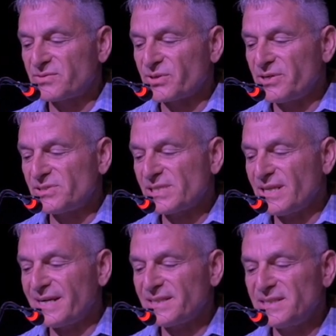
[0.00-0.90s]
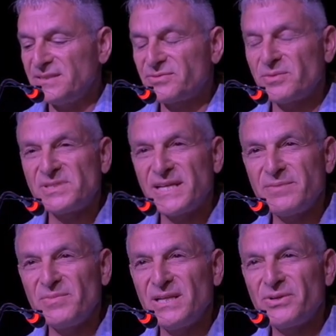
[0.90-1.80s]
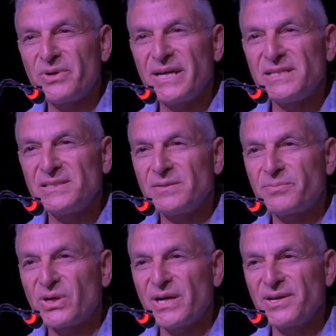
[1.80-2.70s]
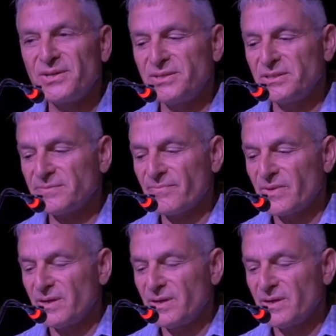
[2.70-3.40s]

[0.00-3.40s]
grown slightly from 10 million rand in the prior year